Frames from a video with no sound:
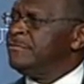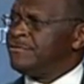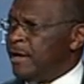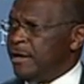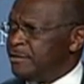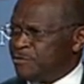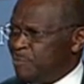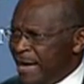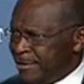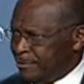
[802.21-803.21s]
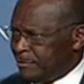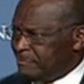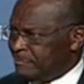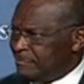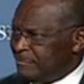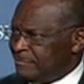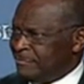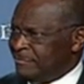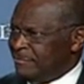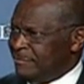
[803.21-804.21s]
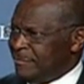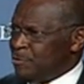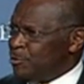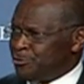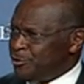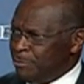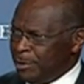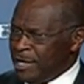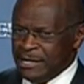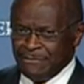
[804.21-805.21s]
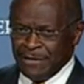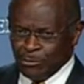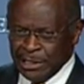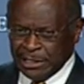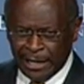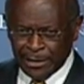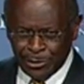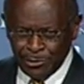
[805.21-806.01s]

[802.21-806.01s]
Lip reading: stay inspired. They want you to believe that we can't